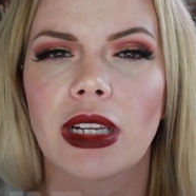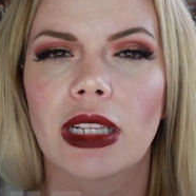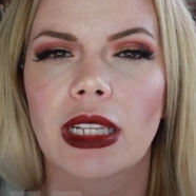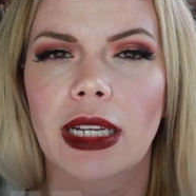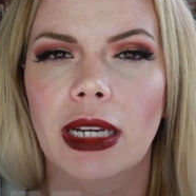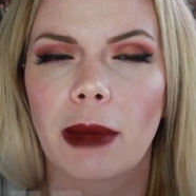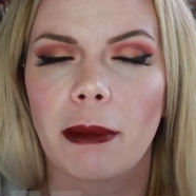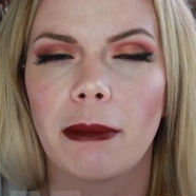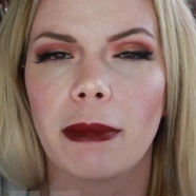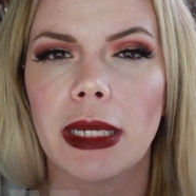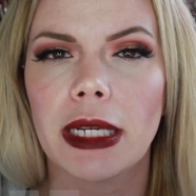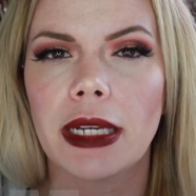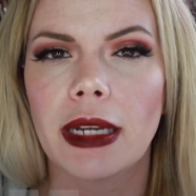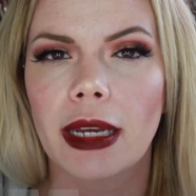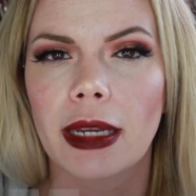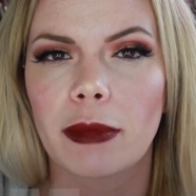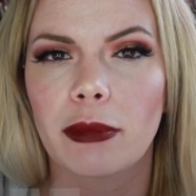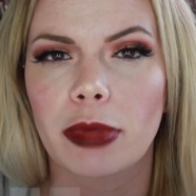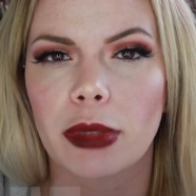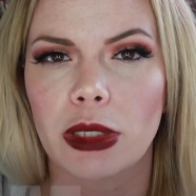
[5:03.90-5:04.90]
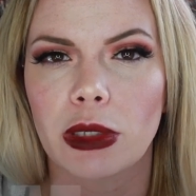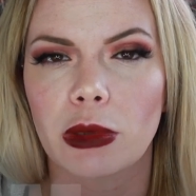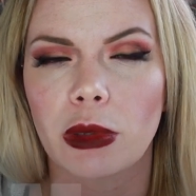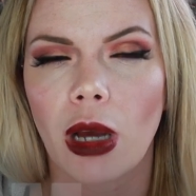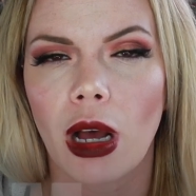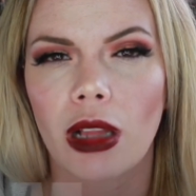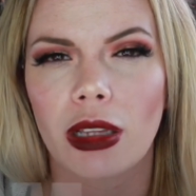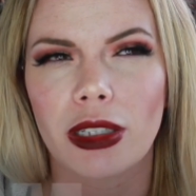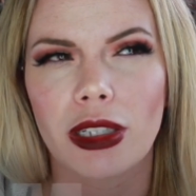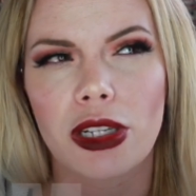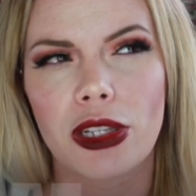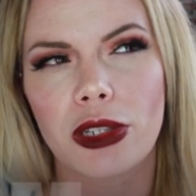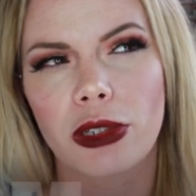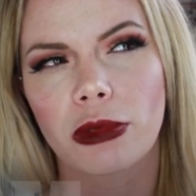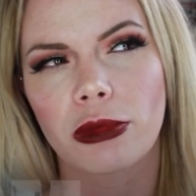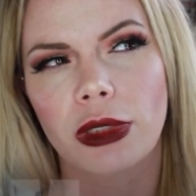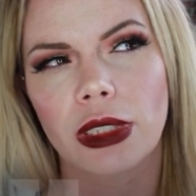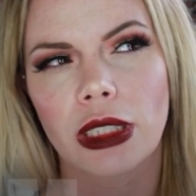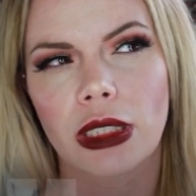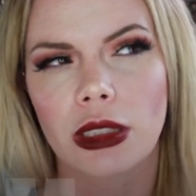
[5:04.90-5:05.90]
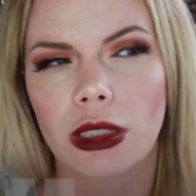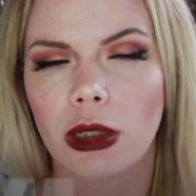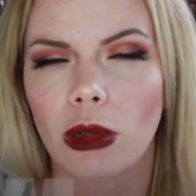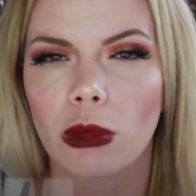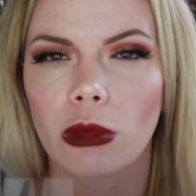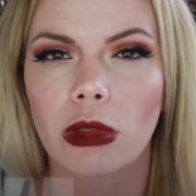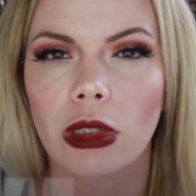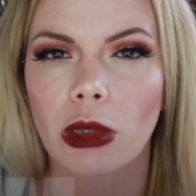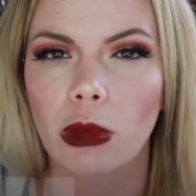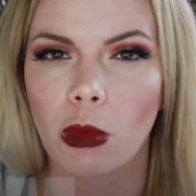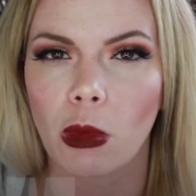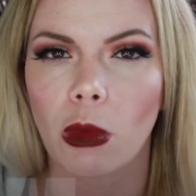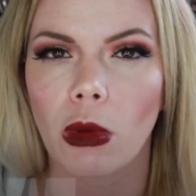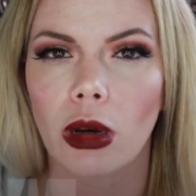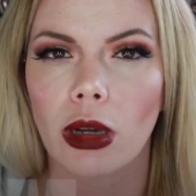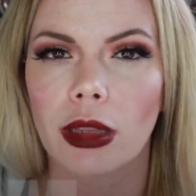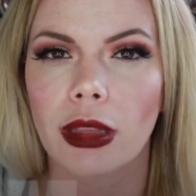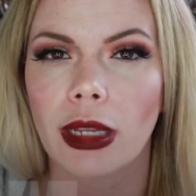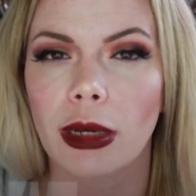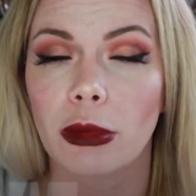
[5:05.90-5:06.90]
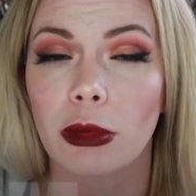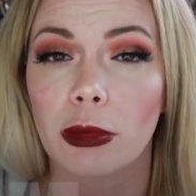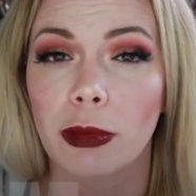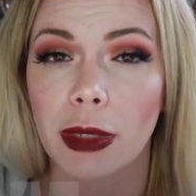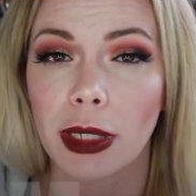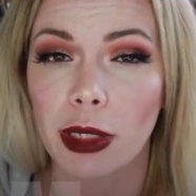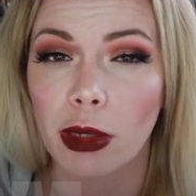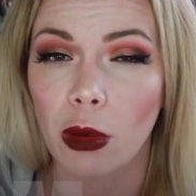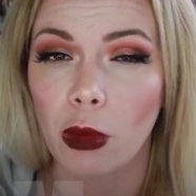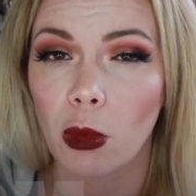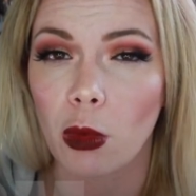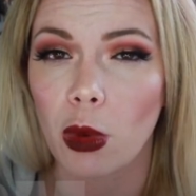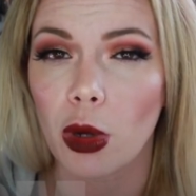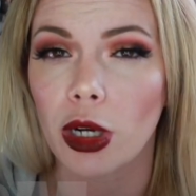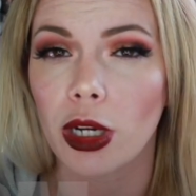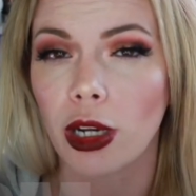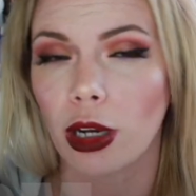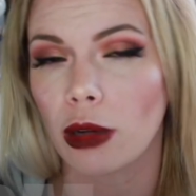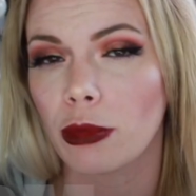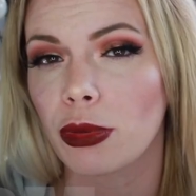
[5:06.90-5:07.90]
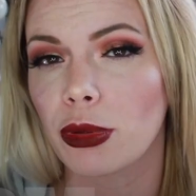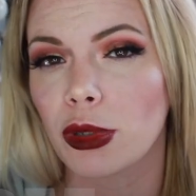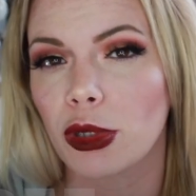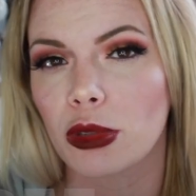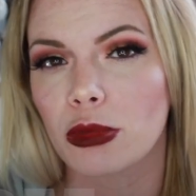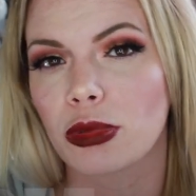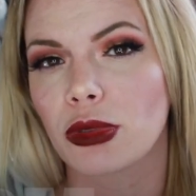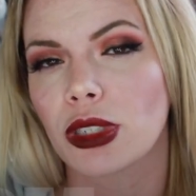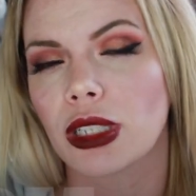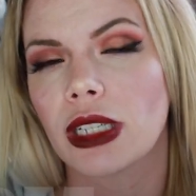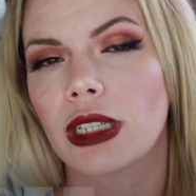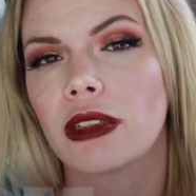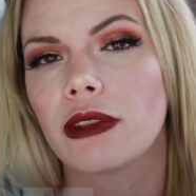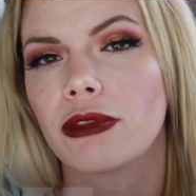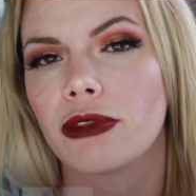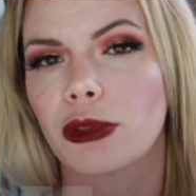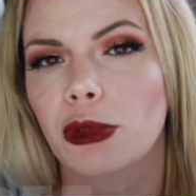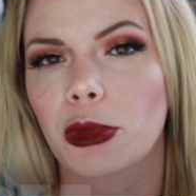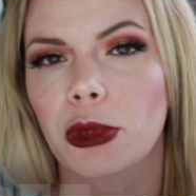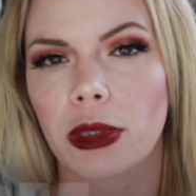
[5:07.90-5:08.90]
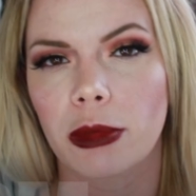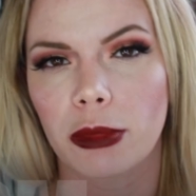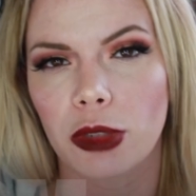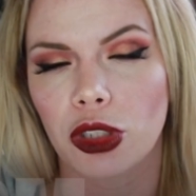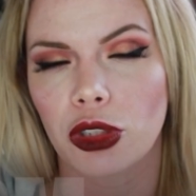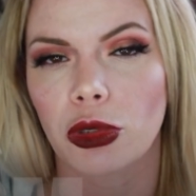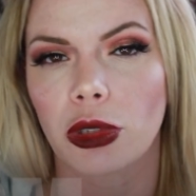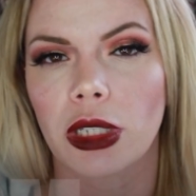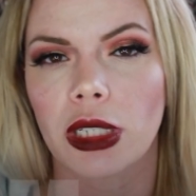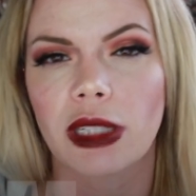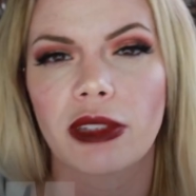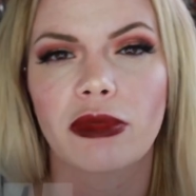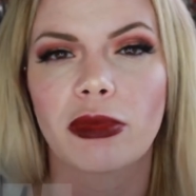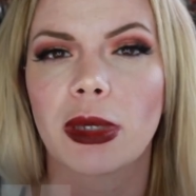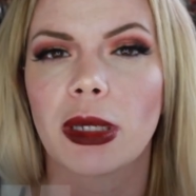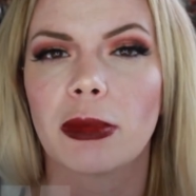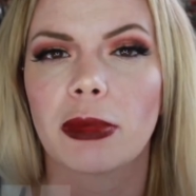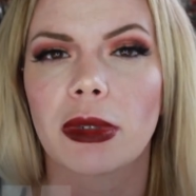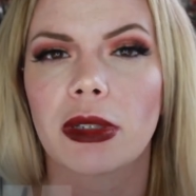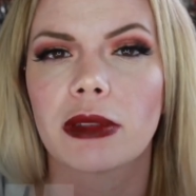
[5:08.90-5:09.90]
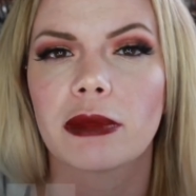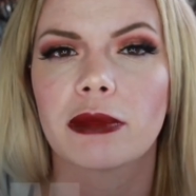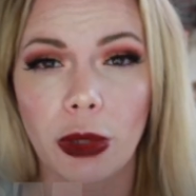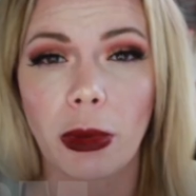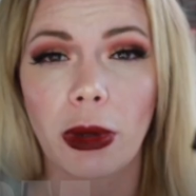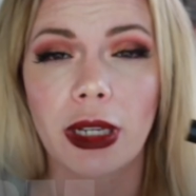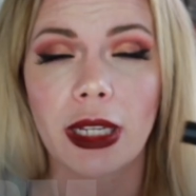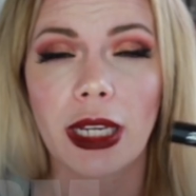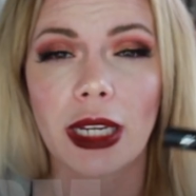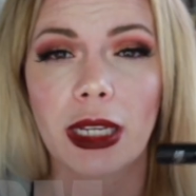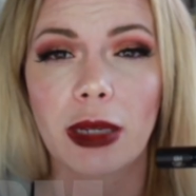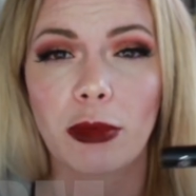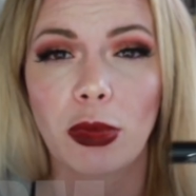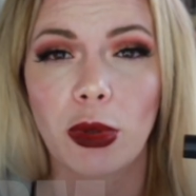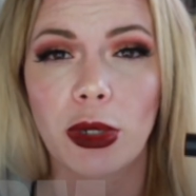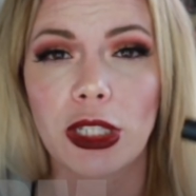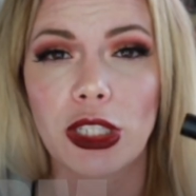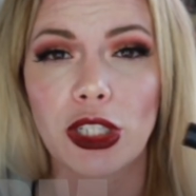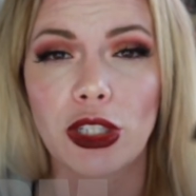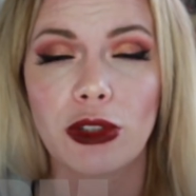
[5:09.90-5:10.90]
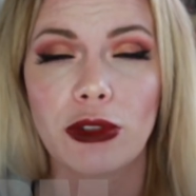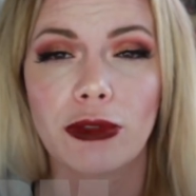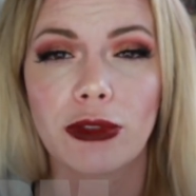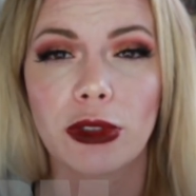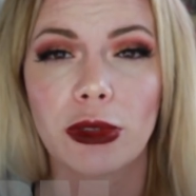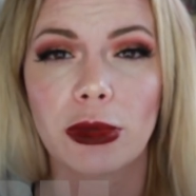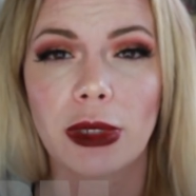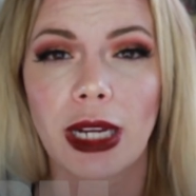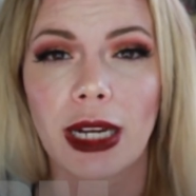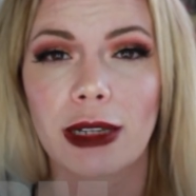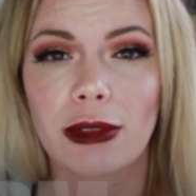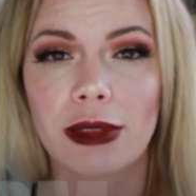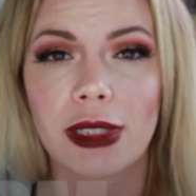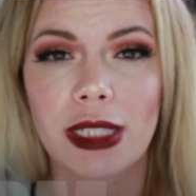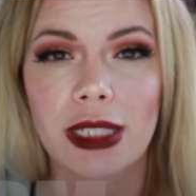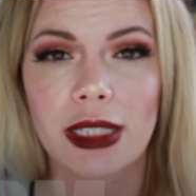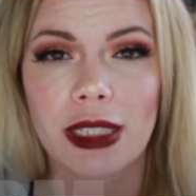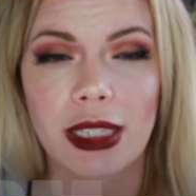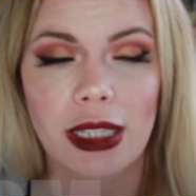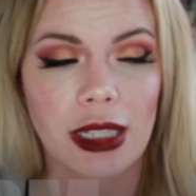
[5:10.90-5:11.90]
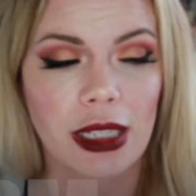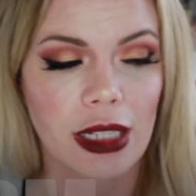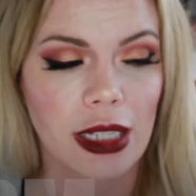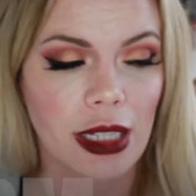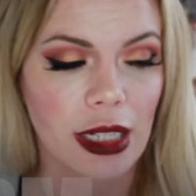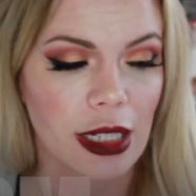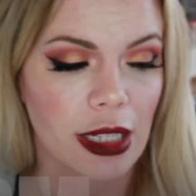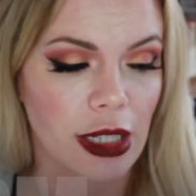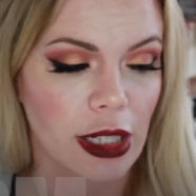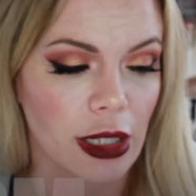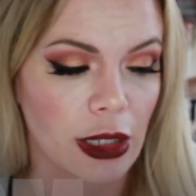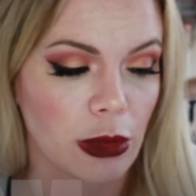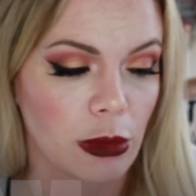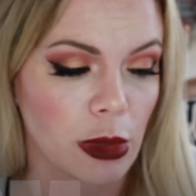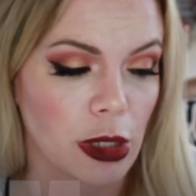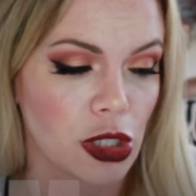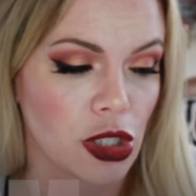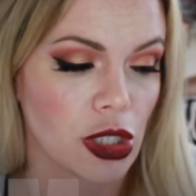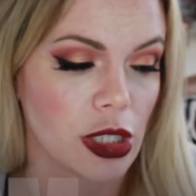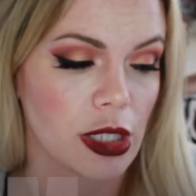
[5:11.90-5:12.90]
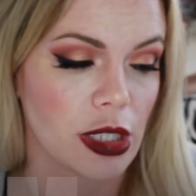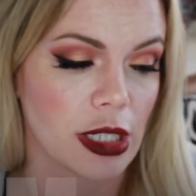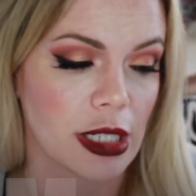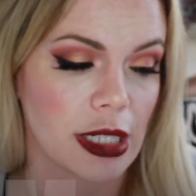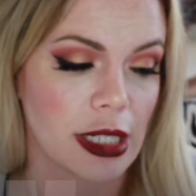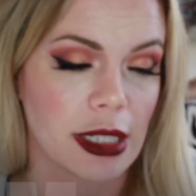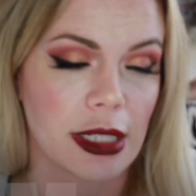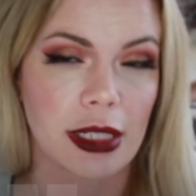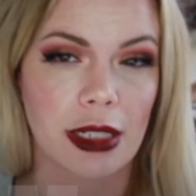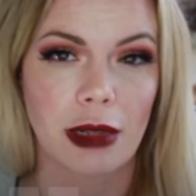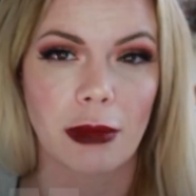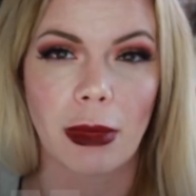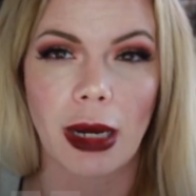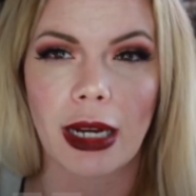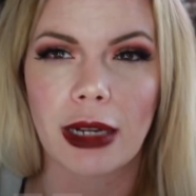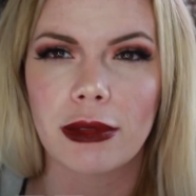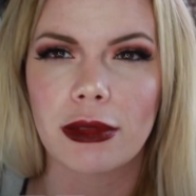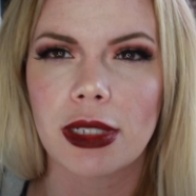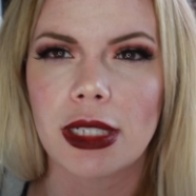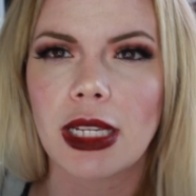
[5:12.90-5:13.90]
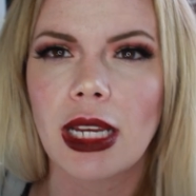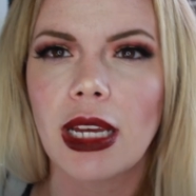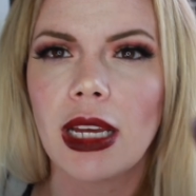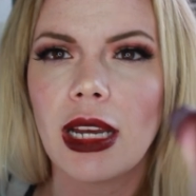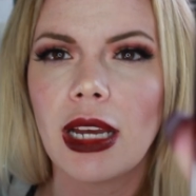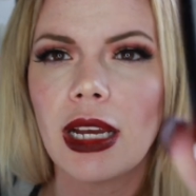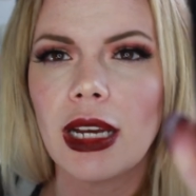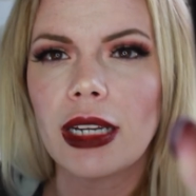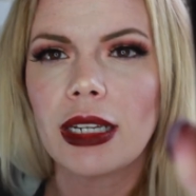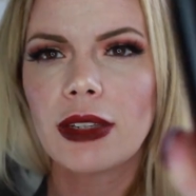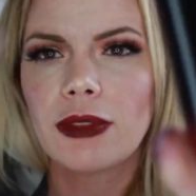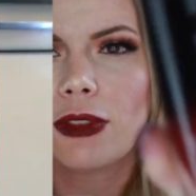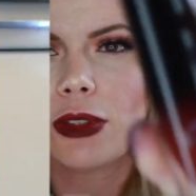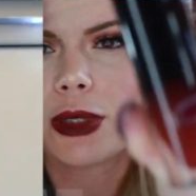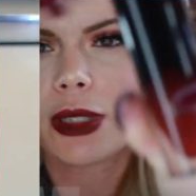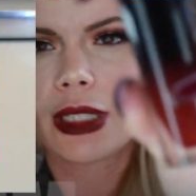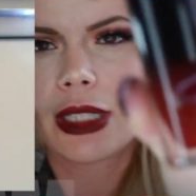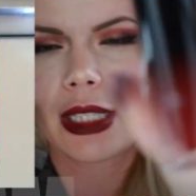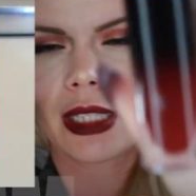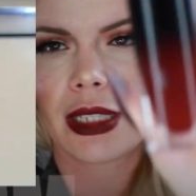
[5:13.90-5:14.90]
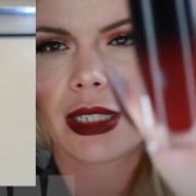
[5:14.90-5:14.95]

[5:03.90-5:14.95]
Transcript: a, uh, like a midnight blue color. So really only one that would be work appropriate for the majority of people. You are getting 0.2 fluid ounces in here, which is a decent amount. And if you can